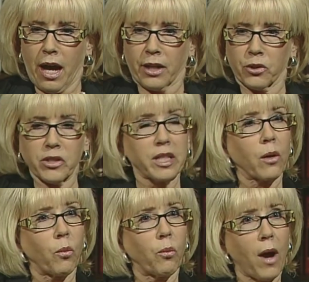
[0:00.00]

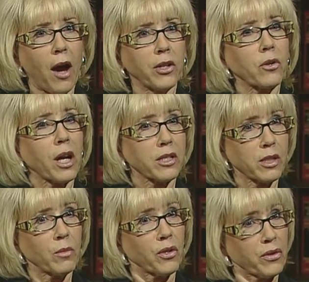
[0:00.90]
understand how your
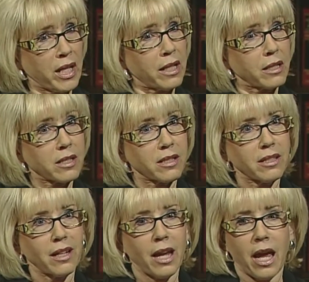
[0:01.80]
customer
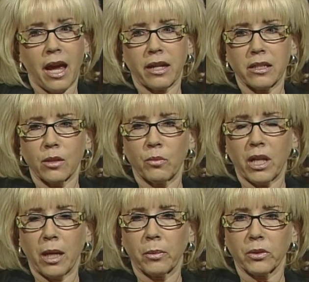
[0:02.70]
thinks and to
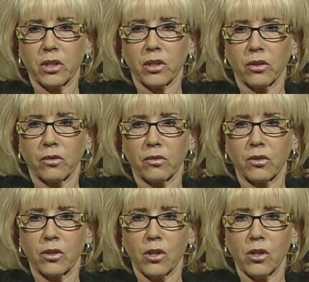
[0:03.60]
be able to